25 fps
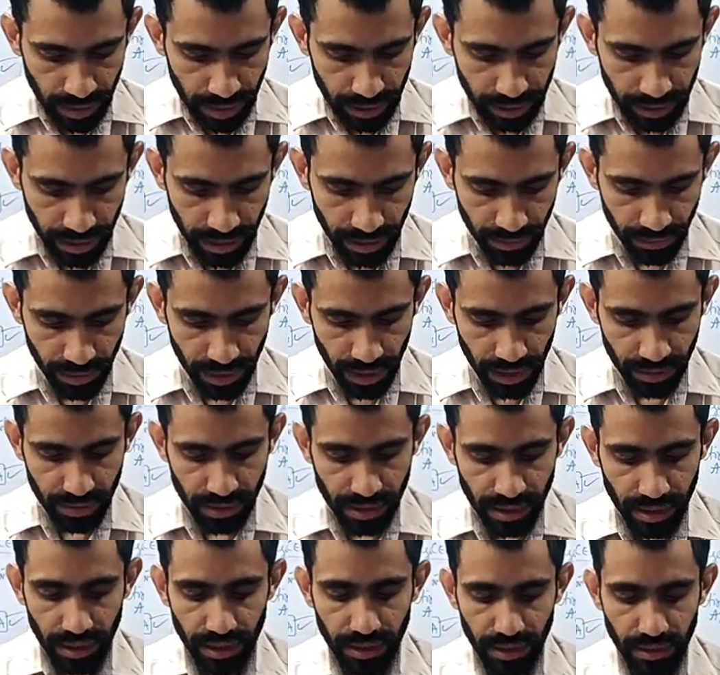Then we have
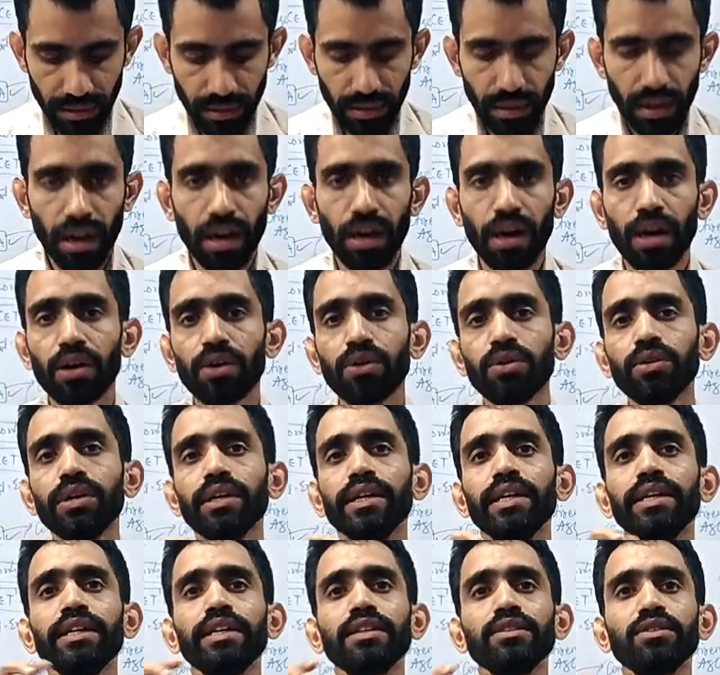seen how
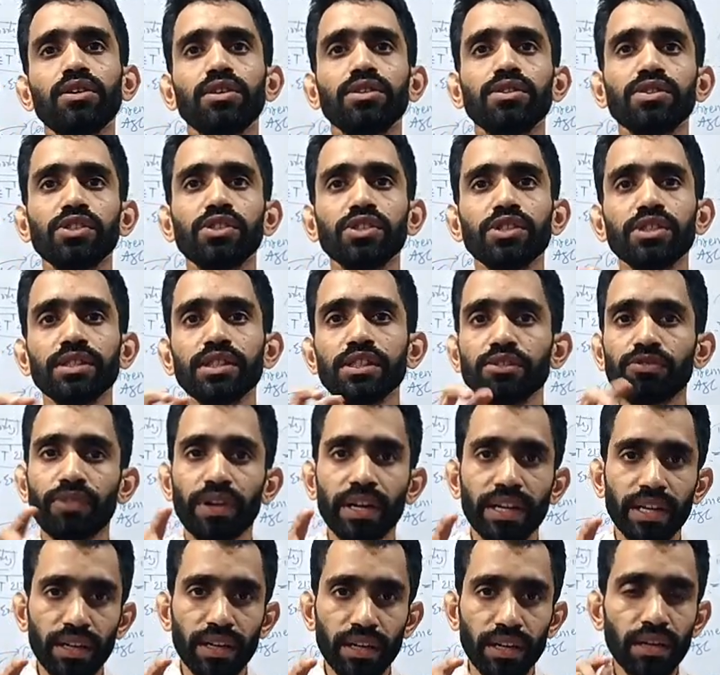Indian Constitution is
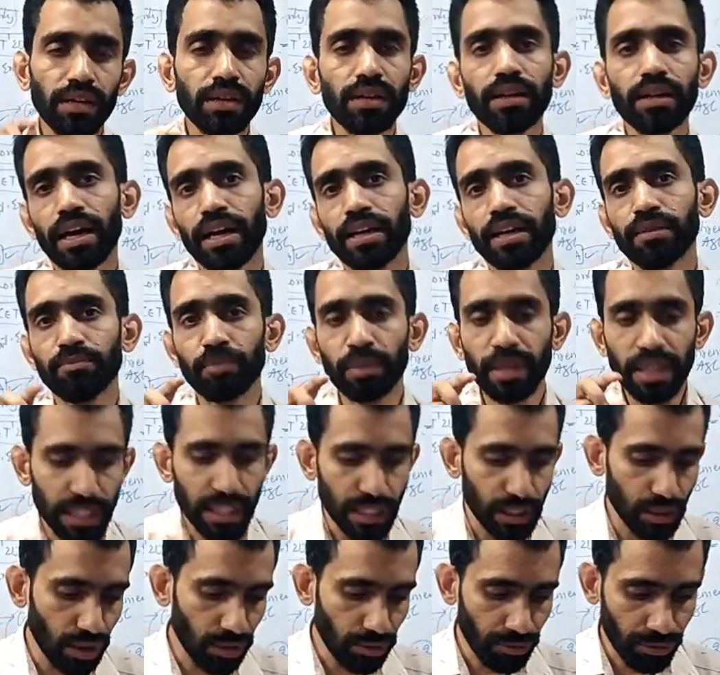federal and
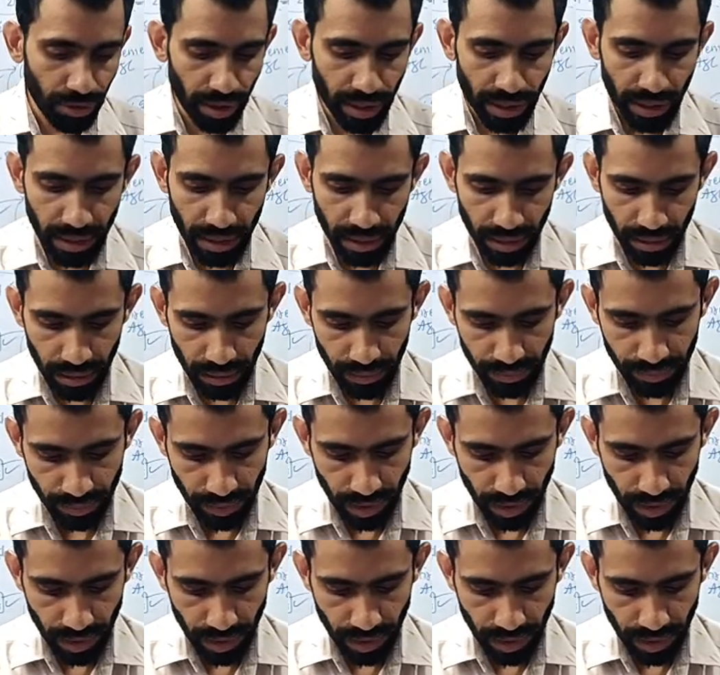meaning of federal.